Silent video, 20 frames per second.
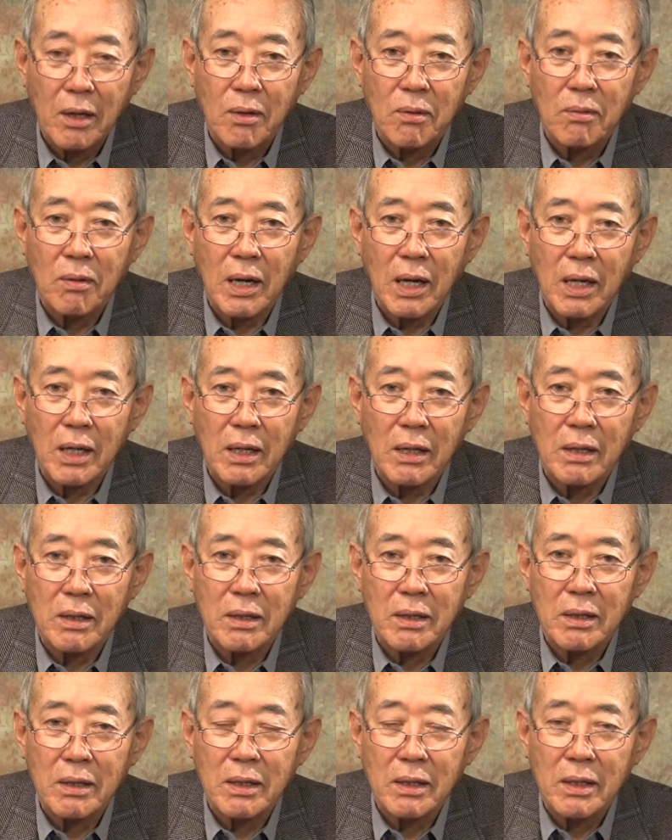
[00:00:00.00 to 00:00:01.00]
well,
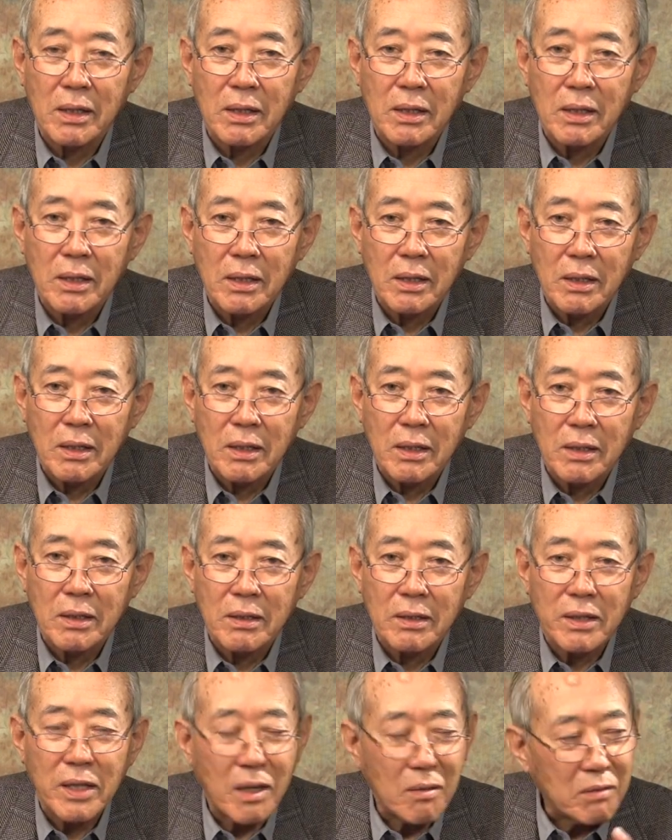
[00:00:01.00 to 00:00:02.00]

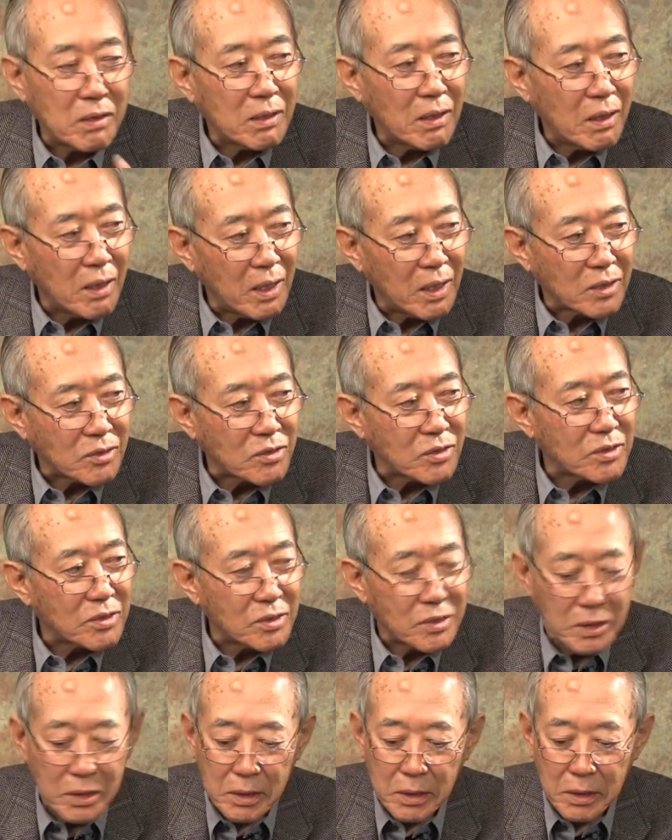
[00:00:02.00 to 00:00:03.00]

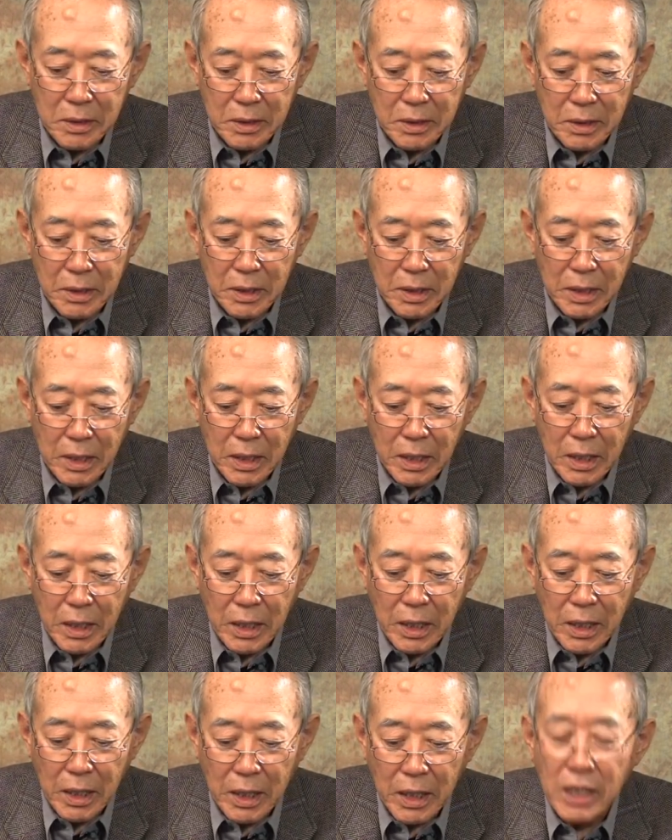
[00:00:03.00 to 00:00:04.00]
nevertheless,
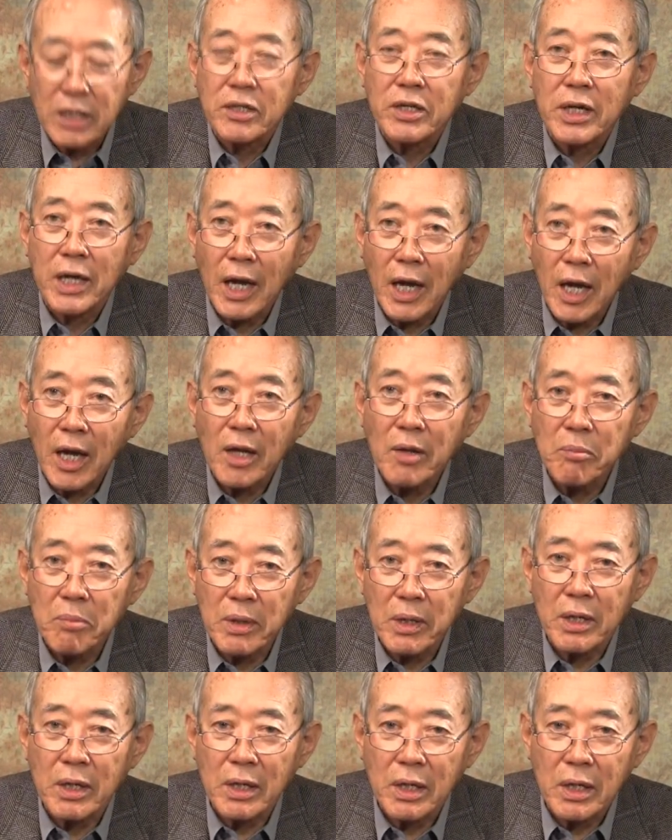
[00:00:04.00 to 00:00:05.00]
it can
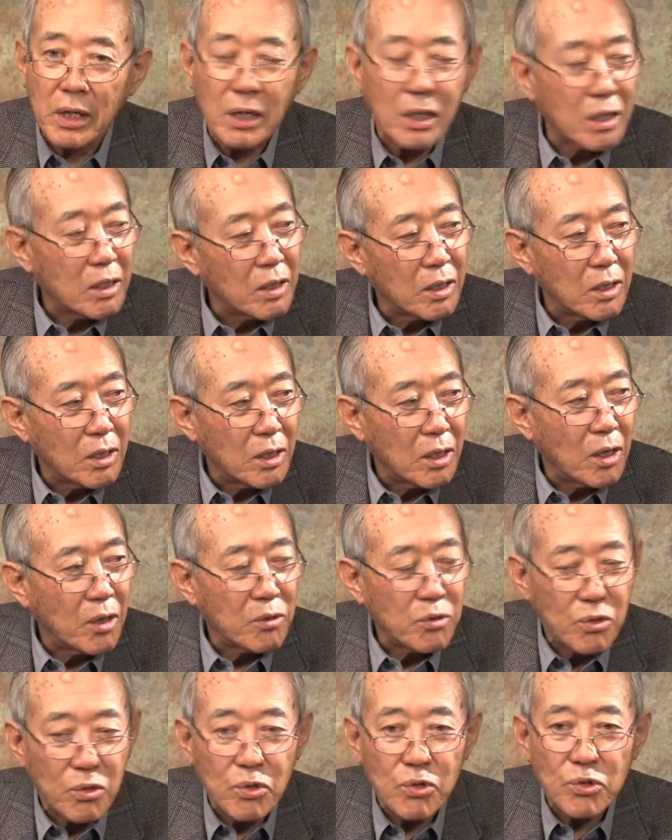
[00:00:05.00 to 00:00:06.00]
be
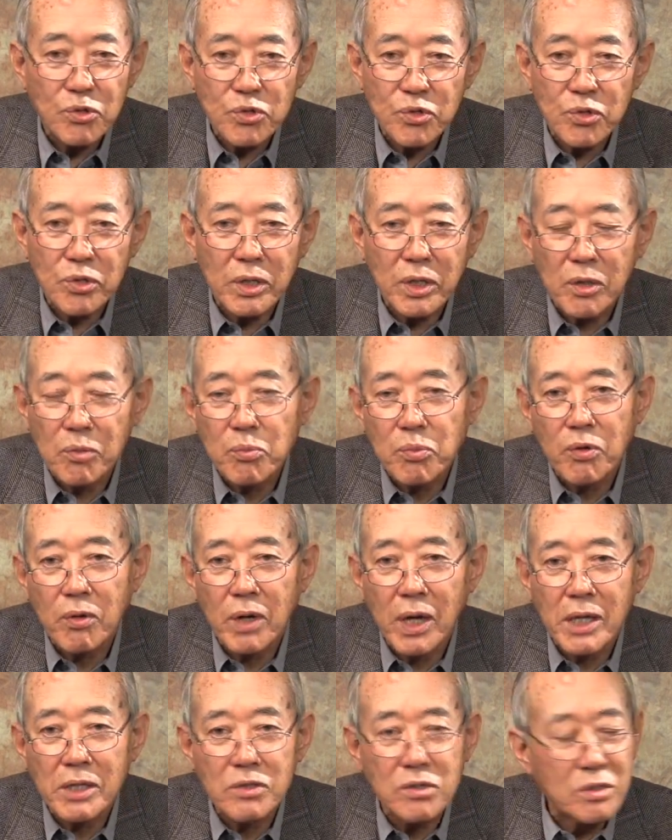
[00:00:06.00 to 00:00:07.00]
used in
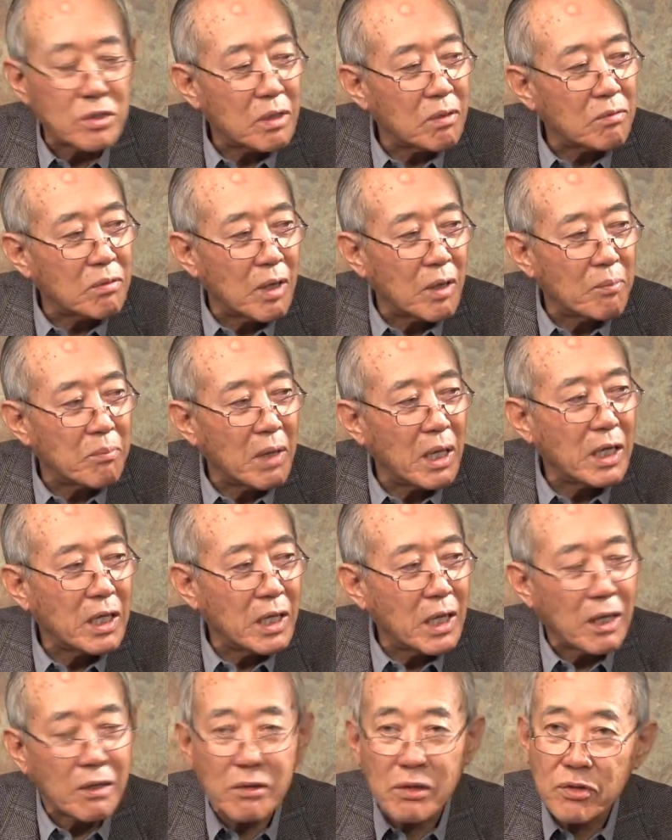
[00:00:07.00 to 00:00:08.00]
place of many
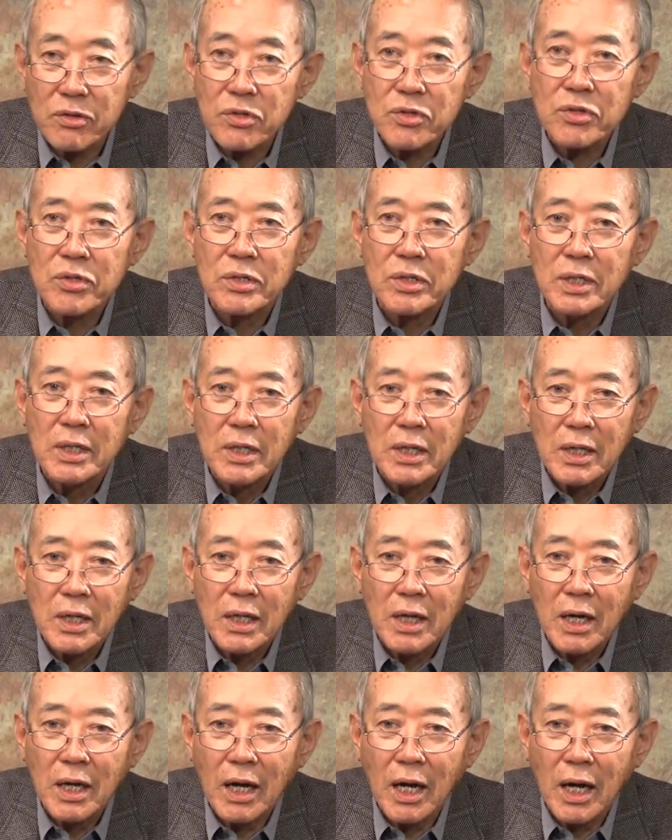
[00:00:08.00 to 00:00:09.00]
others,
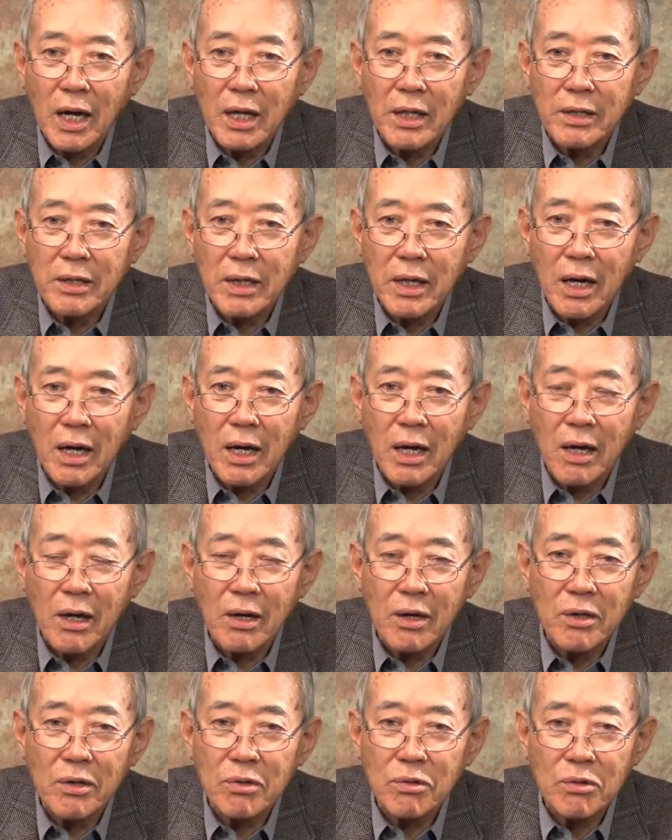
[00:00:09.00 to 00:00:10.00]
and
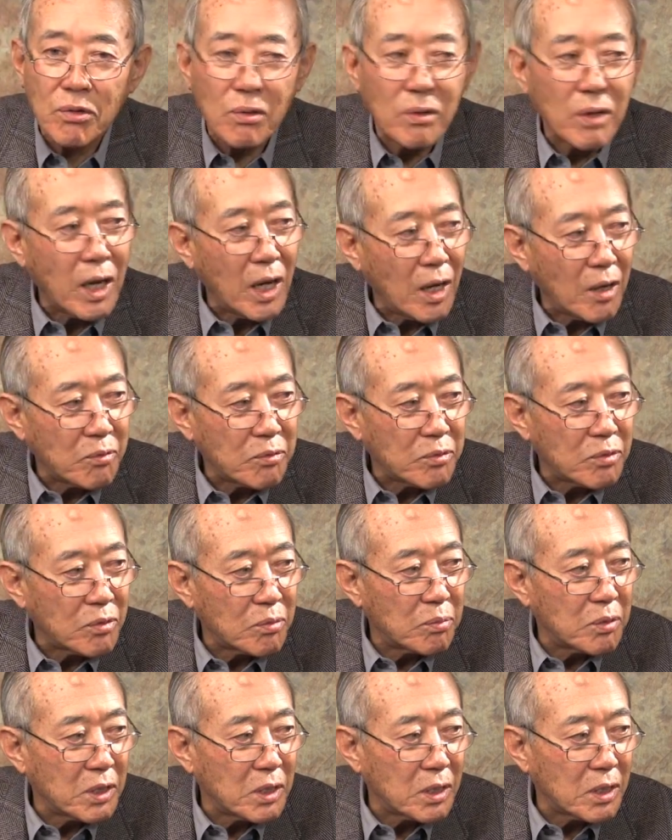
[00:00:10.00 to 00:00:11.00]
you don't have to
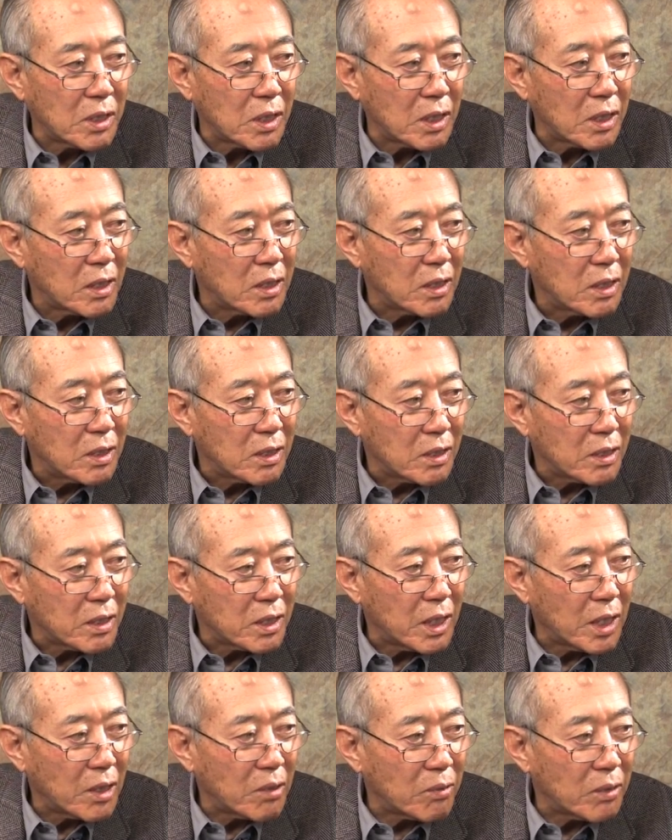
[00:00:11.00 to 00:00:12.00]
be
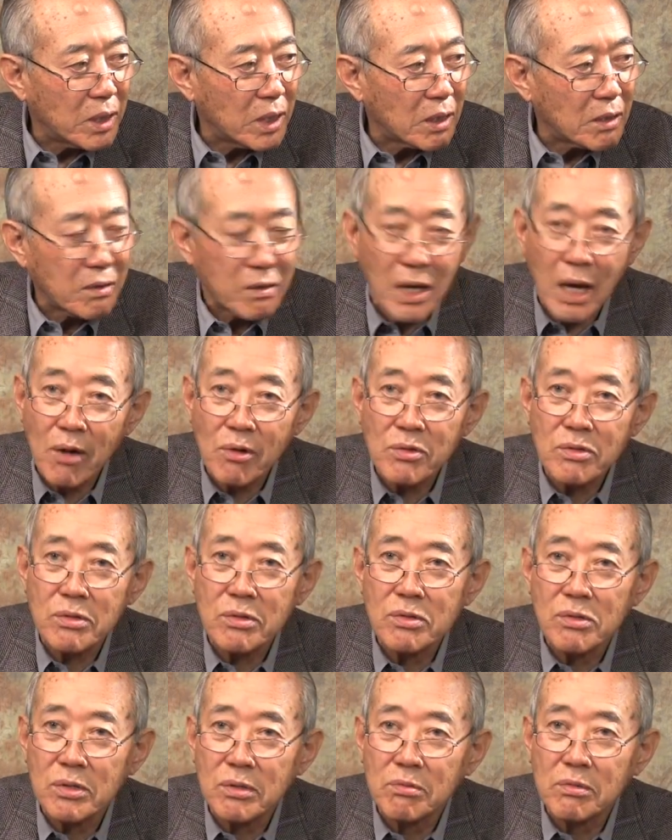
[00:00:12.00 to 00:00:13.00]
carrying
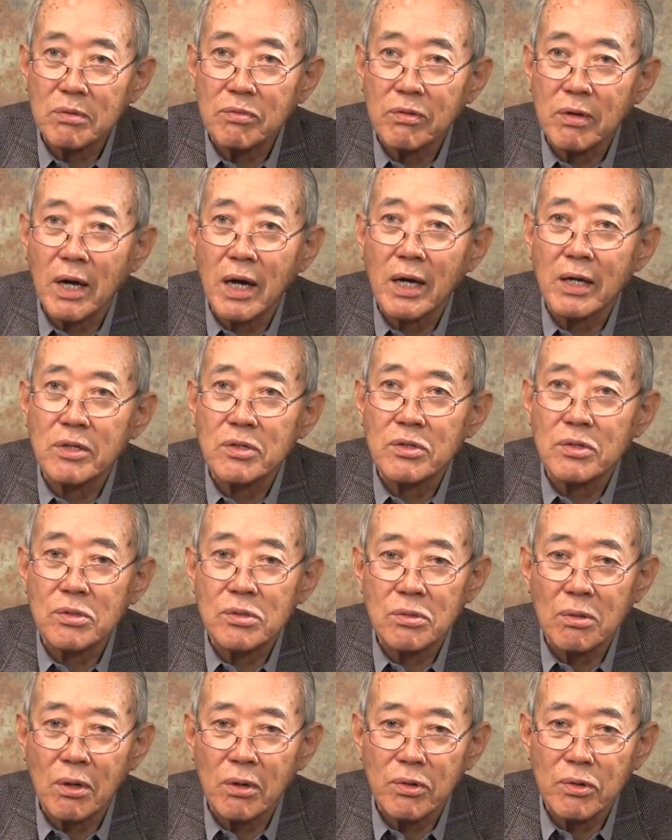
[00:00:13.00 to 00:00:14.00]
thousands of
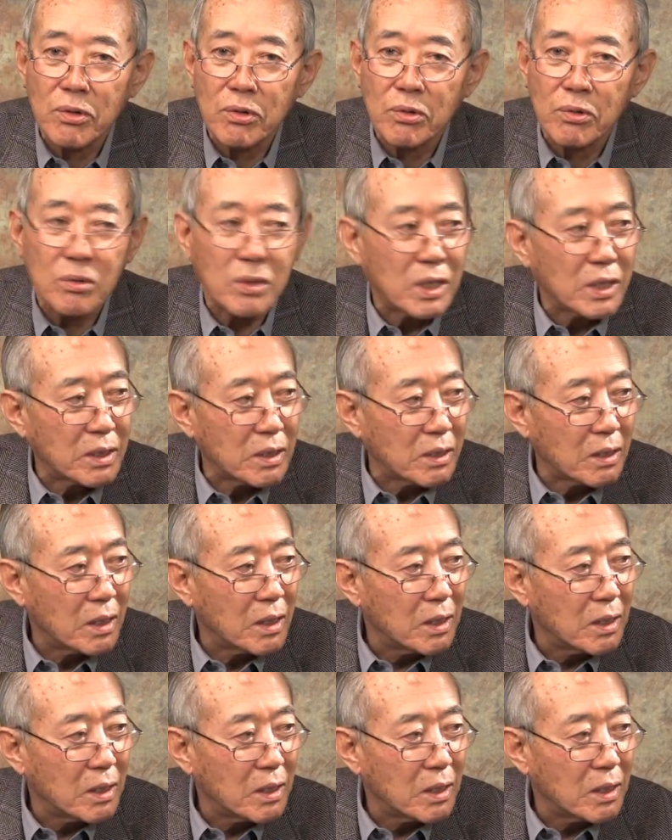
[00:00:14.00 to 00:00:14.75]
flies on you and